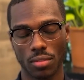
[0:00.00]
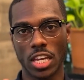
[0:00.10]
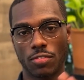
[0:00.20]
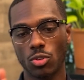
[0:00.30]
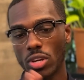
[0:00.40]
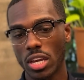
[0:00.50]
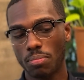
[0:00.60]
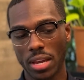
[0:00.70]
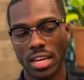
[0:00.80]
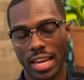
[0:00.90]
If you get
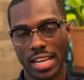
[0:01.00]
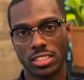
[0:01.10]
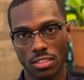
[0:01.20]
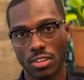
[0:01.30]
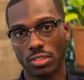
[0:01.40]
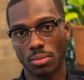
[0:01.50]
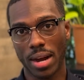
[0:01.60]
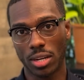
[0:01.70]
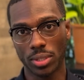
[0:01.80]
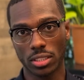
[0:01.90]
paid $1,850
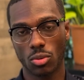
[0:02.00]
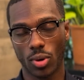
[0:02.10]
bi-weekly,